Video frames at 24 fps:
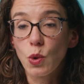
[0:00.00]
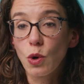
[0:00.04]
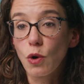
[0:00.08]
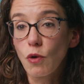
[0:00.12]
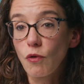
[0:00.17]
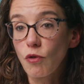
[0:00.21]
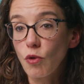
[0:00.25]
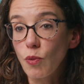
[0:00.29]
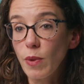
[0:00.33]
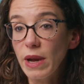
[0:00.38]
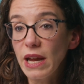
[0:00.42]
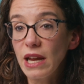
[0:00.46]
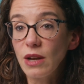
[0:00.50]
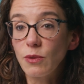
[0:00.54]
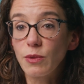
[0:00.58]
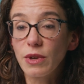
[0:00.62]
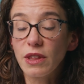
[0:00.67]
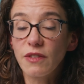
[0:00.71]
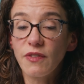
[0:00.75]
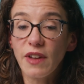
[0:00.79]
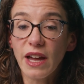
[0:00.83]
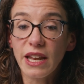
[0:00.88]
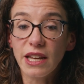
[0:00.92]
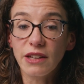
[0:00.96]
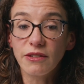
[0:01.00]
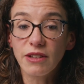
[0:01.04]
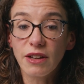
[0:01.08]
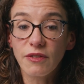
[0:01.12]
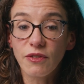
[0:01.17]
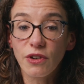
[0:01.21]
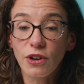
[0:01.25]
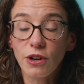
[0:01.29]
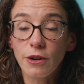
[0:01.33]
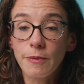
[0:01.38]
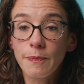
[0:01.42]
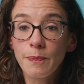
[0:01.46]
who are overweight with fatty
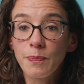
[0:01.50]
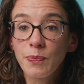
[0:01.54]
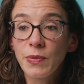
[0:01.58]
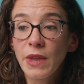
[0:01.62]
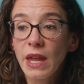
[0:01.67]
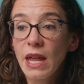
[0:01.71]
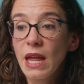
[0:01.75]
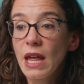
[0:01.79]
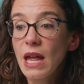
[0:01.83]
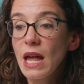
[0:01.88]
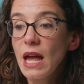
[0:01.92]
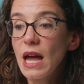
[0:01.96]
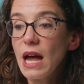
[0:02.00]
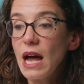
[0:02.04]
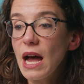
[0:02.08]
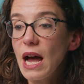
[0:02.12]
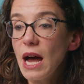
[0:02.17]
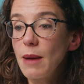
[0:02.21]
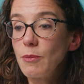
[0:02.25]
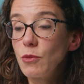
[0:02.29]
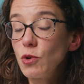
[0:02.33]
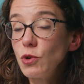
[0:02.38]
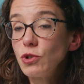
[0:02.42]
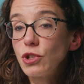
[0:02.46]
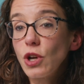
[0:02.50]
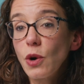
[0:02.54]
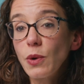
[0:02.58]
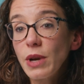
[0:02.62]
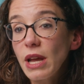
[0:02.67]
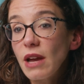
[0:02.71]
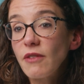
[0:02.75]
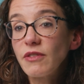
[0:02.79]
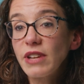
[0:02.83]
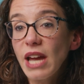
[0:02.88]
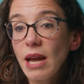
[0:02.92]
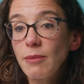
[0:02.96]
liver, um, who don't
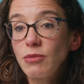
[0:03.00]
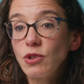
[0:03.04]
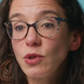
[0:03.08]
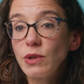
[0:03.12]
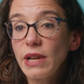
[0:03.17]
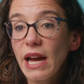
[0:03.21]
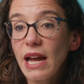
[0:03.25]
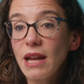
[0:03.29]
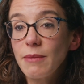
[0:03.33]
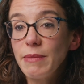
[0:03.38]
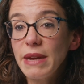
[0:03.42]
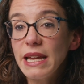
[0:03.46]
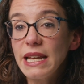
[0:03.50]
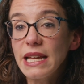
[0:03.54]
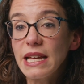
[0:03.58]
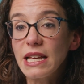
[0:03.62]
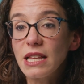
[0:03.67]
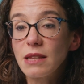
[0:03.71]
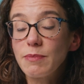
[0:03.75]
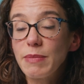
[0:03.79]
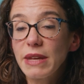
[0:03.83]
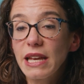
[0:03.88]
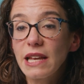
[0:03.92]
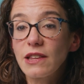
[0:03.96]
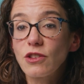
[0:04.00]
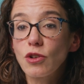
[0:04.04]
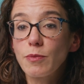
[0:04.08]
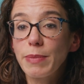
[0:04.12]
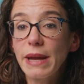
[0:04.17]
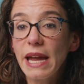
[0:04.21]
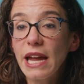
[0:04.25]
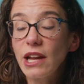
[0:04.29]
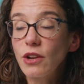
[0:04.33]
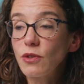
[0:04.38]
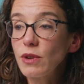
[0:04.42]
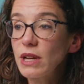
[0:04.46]
have type 2 diabetes because their
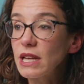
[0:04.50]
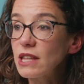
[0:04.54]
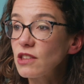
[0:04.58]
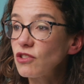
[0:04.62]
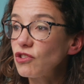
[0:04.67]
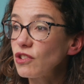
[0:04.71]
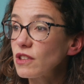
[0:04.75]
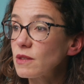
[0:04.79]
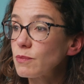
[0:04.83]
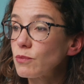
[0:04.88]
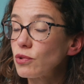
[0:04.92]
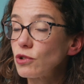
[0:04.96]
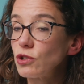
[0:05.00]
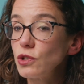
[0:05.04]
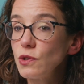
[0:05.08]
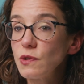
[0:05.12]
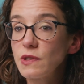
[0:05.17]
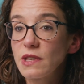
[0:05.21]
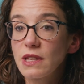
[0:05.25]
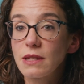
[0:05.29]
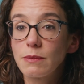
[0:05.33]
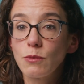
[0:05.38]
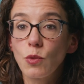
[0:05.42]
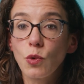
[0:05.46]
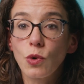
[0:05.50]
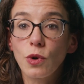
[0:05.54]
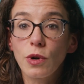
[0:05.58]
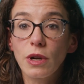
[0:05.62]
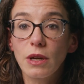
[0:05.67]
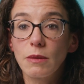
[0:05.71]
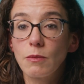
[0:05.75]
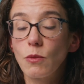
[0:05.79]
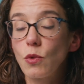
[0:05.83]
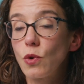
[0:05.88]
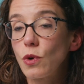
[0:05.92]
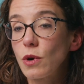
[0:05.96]
pancreas just produces more
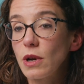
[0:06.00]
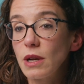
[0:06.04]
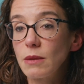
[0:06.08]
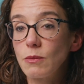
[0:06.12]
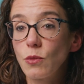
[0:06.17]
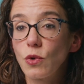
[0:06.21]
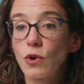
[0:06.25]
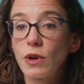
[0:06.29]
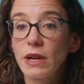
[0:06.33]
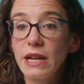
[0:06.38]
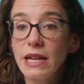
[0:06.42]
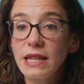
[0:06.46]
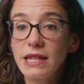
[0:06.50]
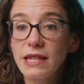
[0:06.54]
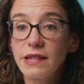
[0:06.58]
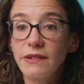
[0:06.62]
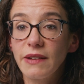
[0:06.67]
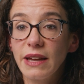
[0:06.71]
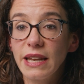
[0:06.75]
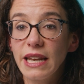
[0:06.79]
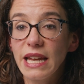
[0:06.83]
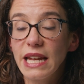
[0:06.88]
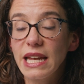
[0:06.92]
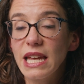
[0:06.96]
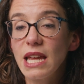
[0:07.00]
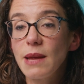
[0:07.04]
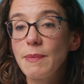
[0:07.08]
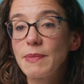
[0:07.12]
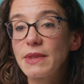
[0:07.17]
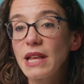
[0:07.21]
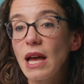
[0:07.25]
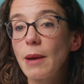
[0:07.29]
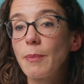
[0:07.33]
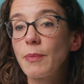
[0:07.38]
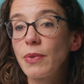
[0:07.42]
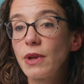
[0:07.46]
and more and more insulin and
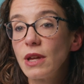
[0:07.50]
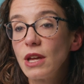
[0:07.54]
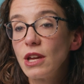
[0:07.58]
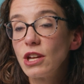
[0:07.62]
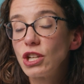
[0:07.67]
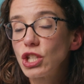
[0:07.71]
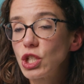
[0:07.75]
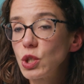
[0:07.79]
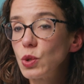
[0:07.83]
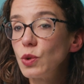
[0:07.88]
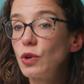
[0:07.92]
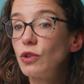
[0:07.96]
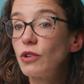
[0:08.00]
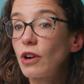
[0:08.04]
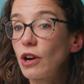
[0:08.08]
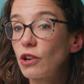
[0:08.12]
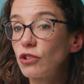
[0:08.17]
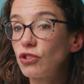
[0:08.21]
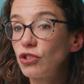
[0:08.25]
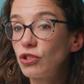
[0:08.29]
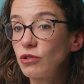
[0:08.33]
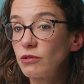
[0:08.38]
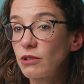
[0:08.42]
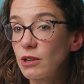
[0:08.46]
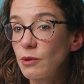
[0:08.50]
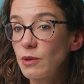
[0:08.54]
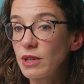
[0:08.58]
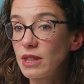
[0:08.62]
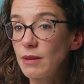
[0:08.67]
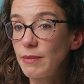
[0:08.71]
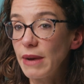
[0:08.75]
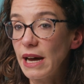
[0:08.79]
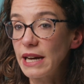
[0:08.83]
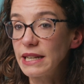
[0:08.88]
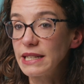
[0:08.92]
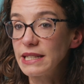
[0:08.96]
keeps up to a large degree with
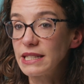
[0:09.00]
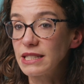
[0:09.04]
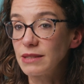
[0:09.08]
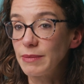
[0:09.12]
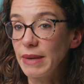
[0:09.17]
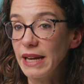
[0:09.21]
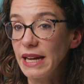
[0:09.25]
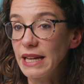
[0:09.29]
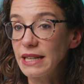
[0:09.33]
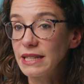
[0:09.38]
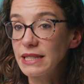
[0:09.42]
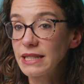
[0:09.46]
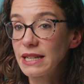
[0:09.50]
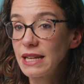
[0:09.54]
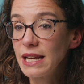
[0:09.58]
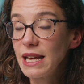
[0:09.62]
the body's demand.